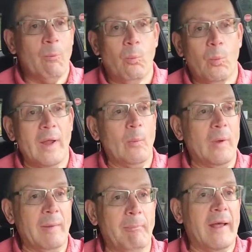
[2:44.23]
way,
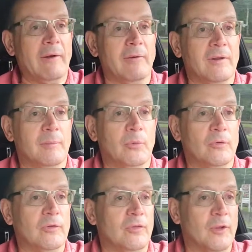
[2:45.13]
way better in the
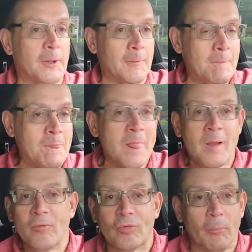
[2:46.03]
movie theater.
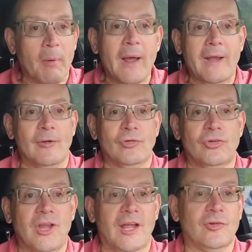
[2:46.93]
Sopranos
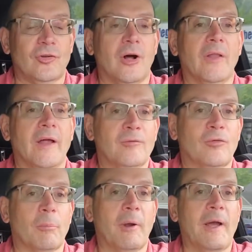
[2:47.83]
changed all that.
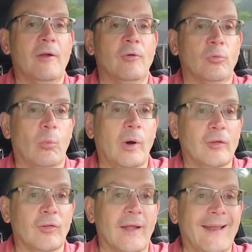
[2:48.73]
Sopranos
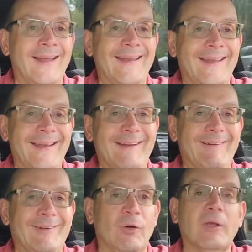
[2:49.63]
was that. And it
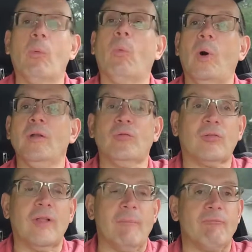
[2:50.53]
took it one
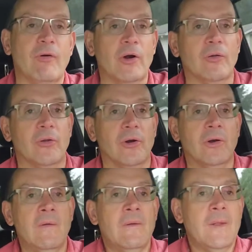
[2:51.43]
step further.
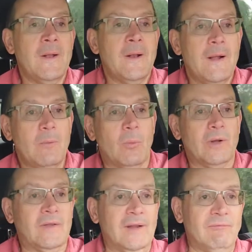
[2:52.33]

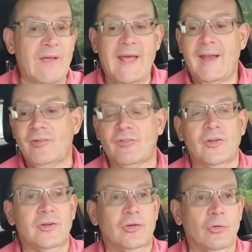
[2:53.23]
What the advantage
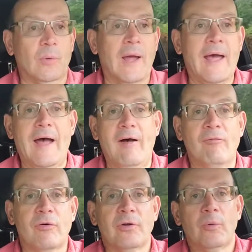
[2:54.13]
that you
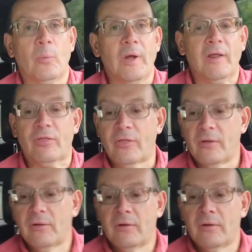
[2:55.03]
have with